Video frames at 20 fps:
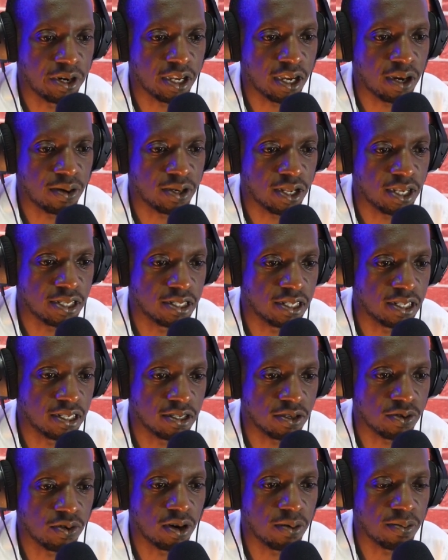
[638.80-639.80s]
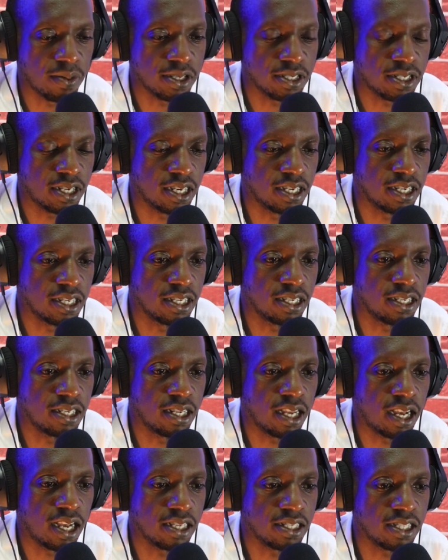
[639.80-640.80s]
bring out as this grandmaster
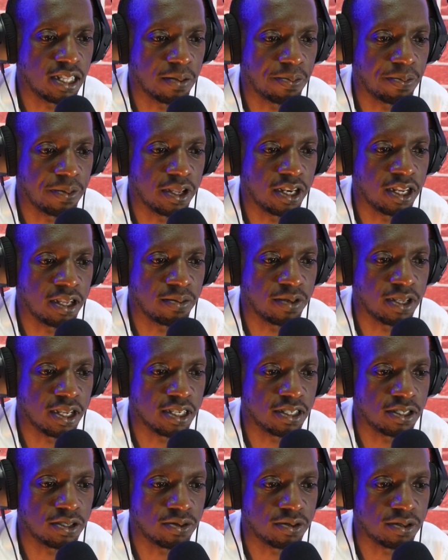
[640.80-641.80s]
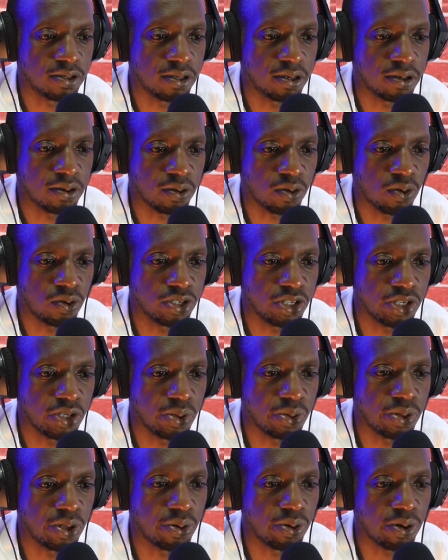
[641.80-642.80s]
did. As they pin him, just
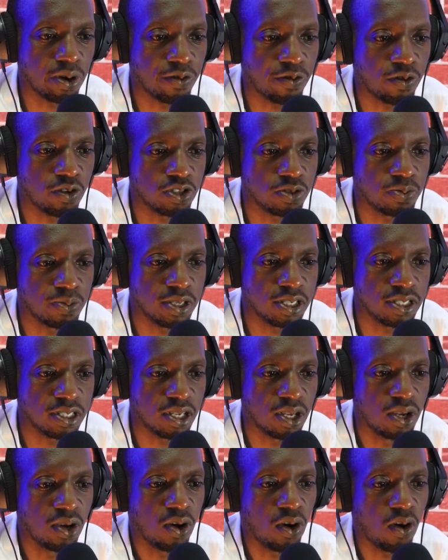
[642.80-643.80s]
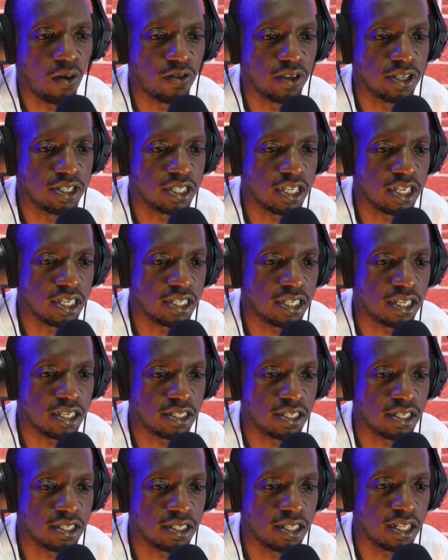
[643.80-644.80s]
continue the reinforcement of the
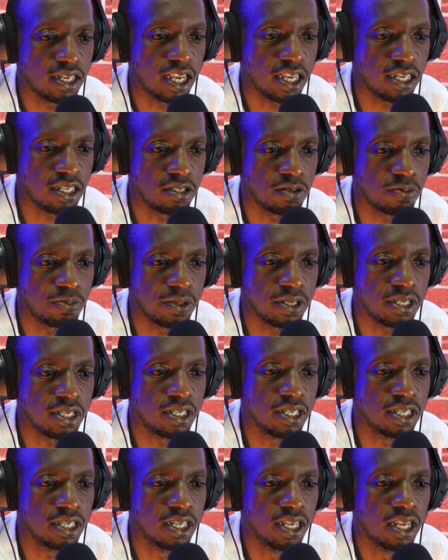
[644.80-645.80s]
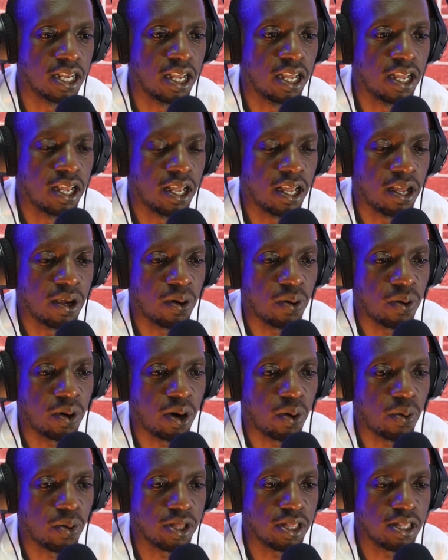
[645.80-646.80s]
center since the knight is pinned.
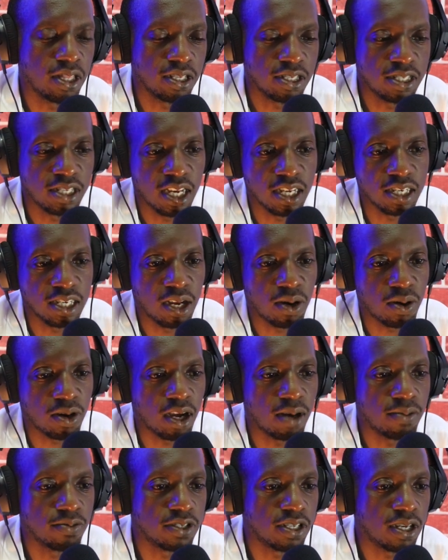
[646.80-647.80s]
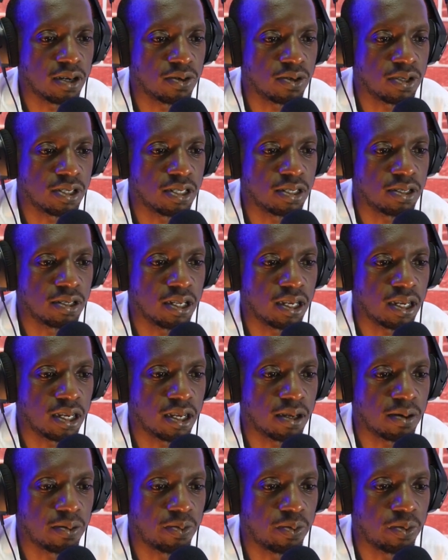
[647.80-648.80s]
Uh, when this knight now comes out,
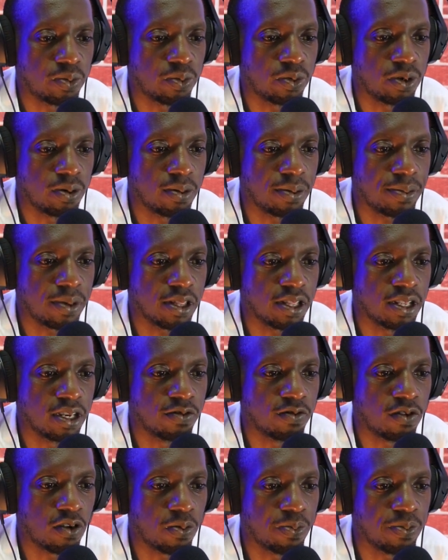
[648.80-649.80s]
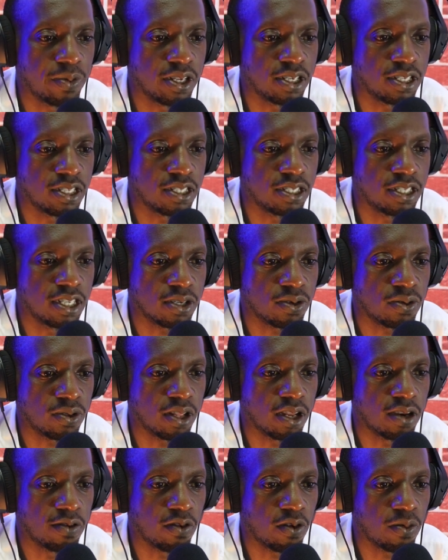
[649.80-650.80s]
uh, remember the development, stick
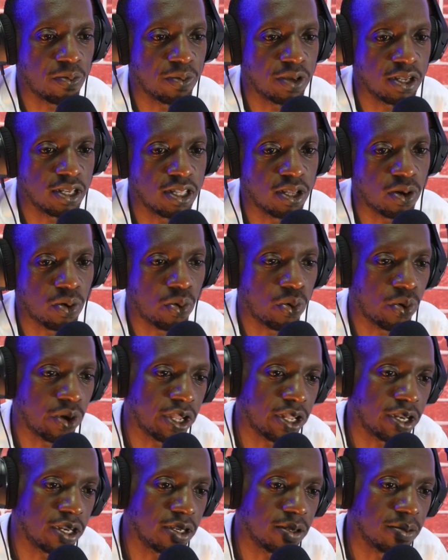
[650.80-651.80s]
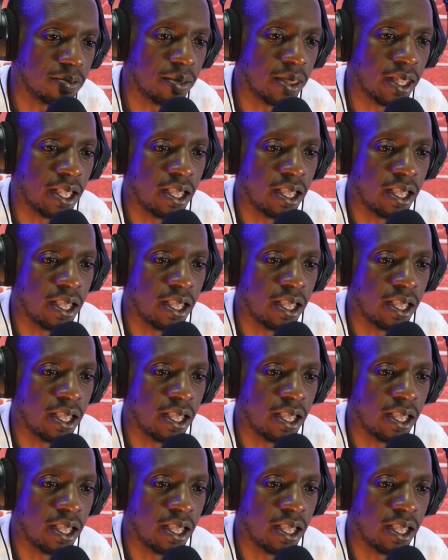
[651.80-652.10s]
to the development, the queen.